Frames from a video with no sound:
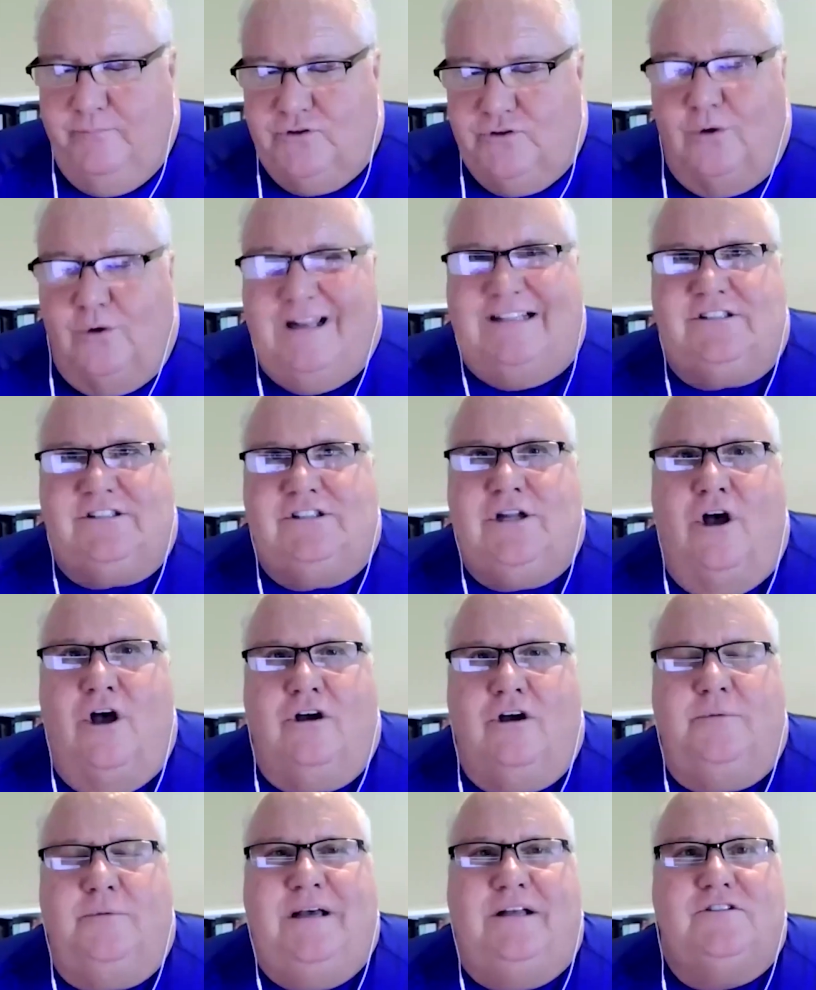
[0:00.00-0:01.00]
So
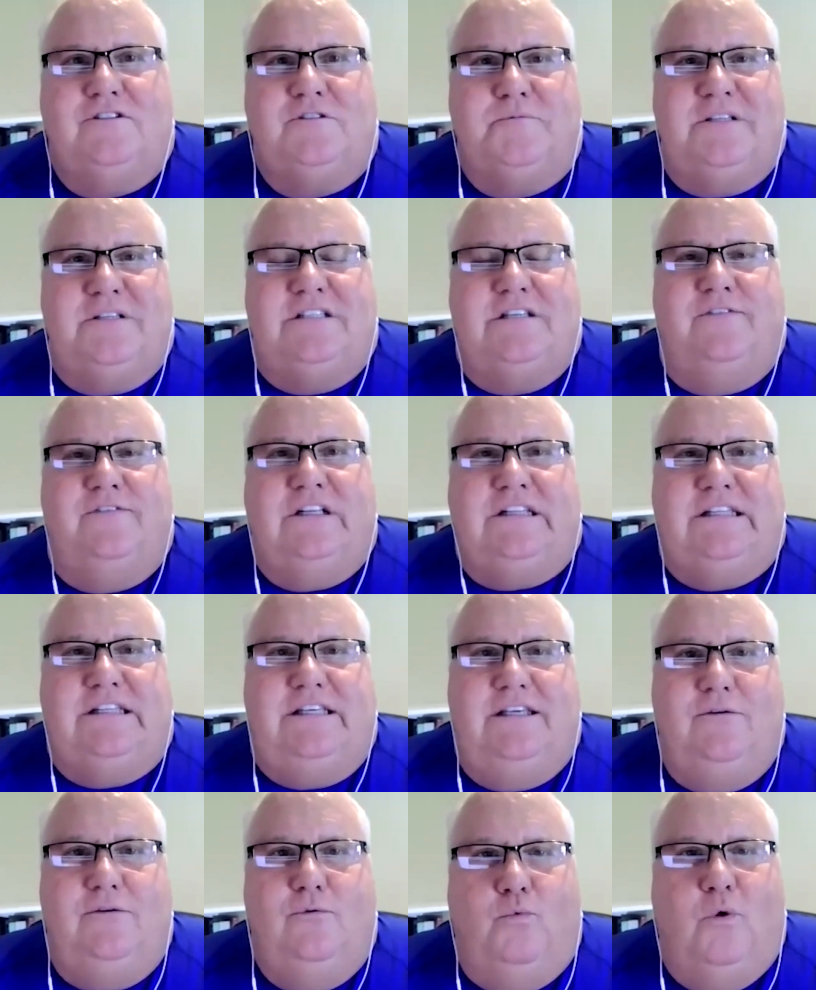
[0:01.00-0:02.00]
let's talk about
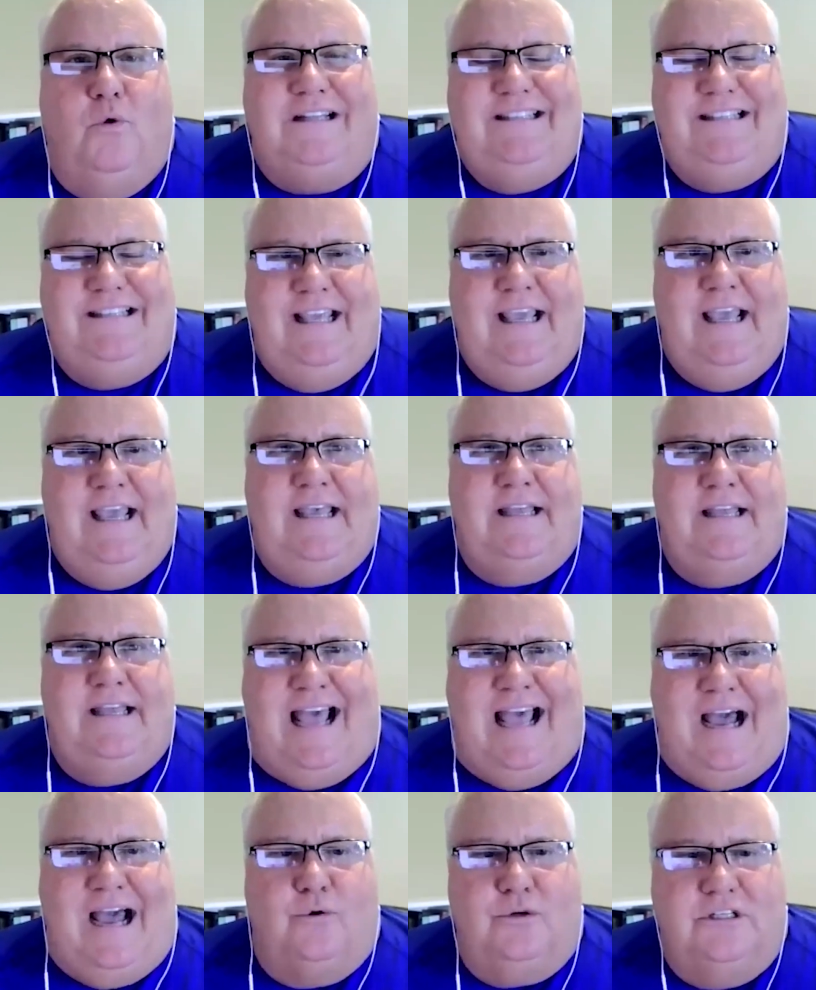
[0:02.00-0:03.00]
specifically what
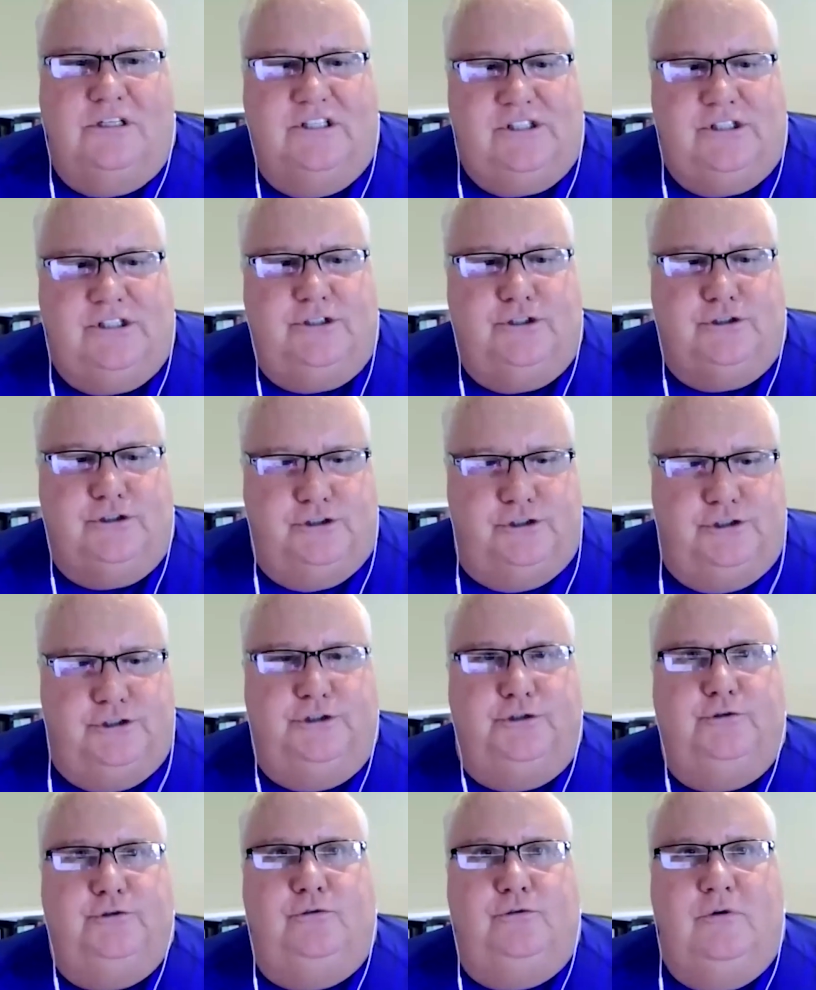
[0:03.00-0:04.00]
can our
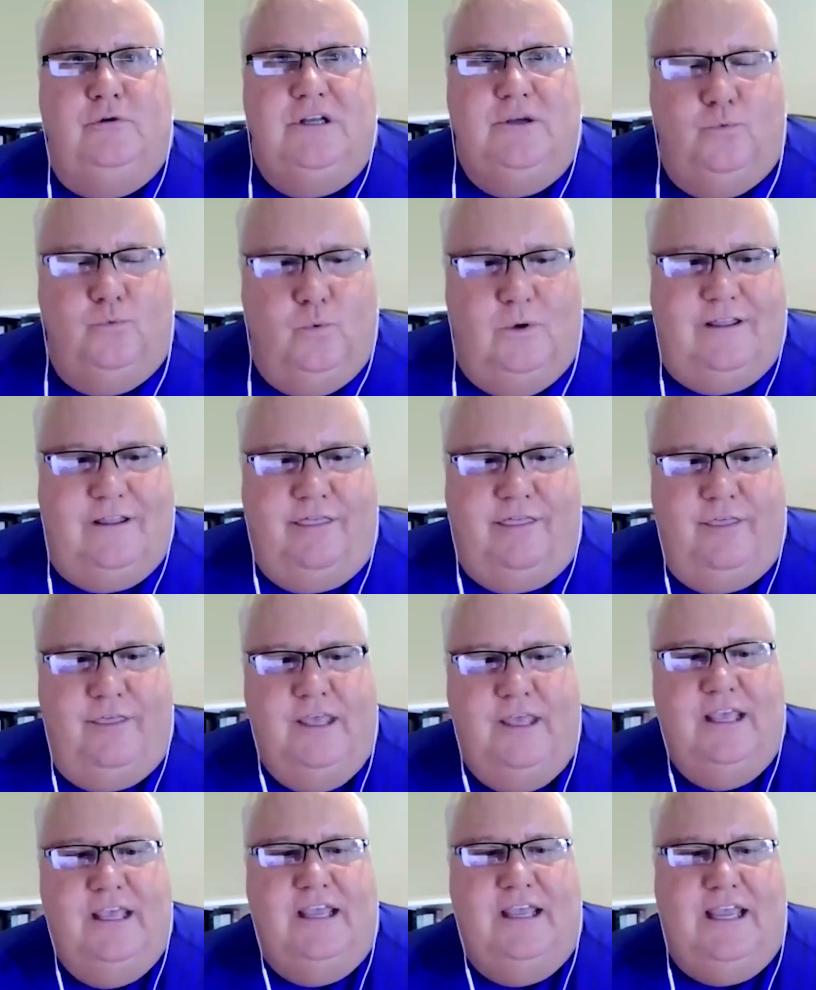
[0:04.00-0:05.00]
listeners do
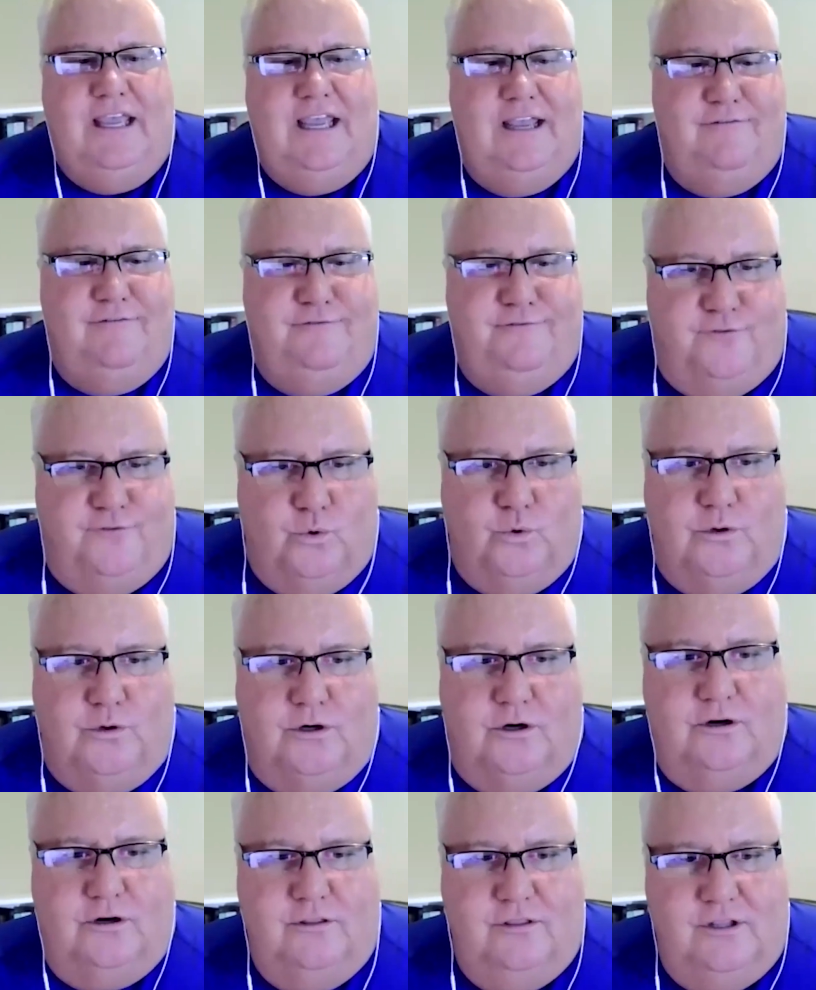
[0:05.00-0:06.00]
with and
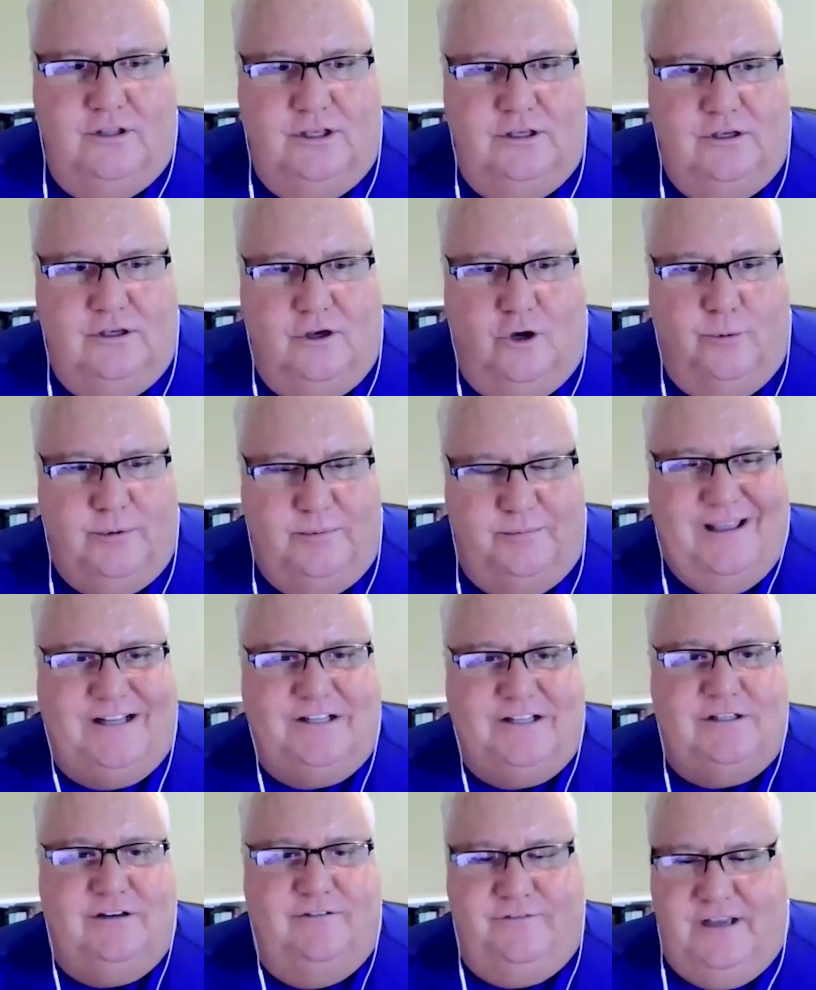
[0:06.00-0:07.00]
for the
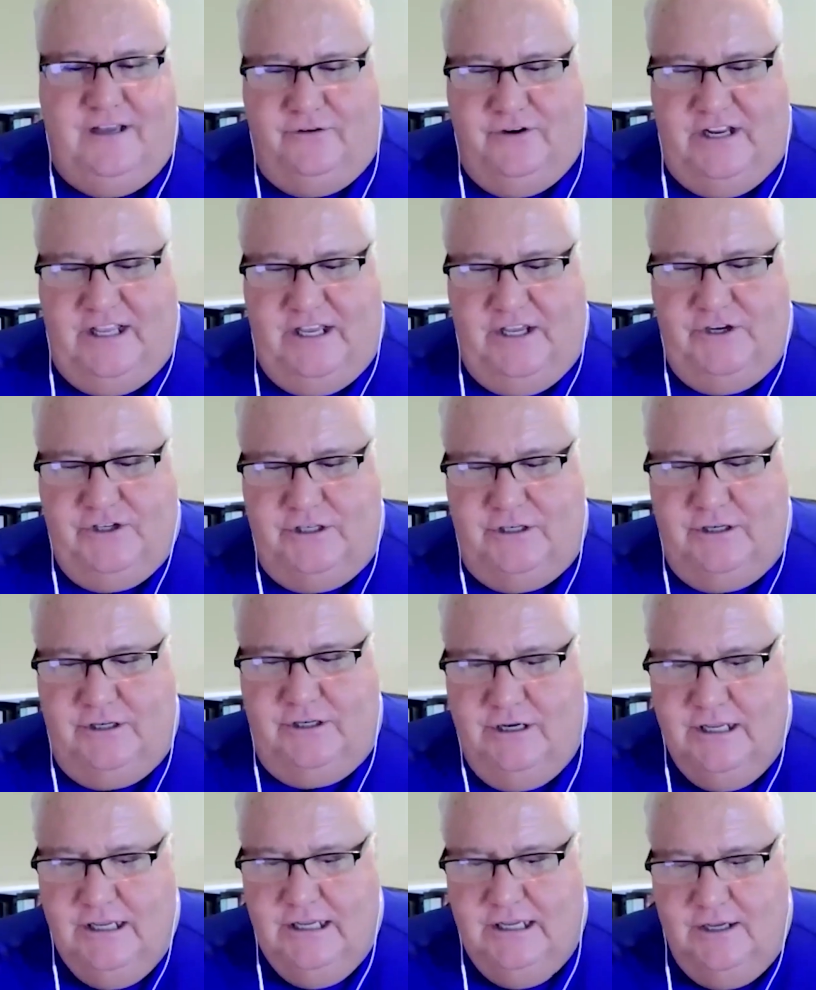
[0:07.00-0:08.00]
Open Medicine
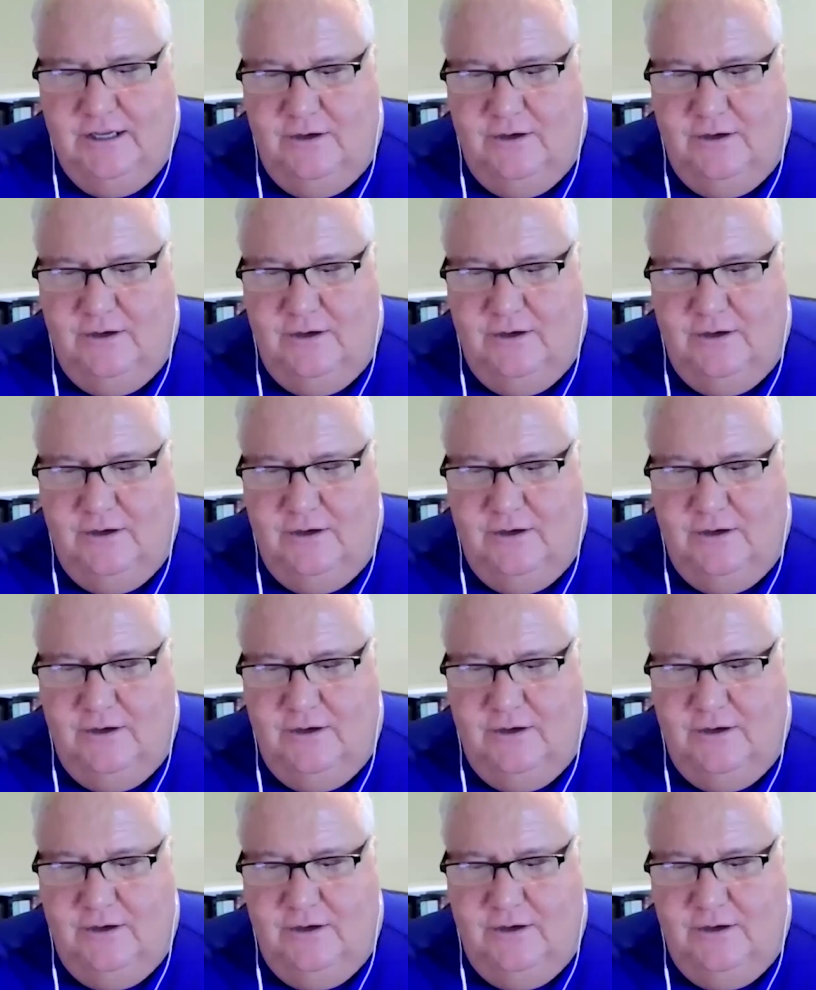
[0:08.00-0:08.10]
Foundation.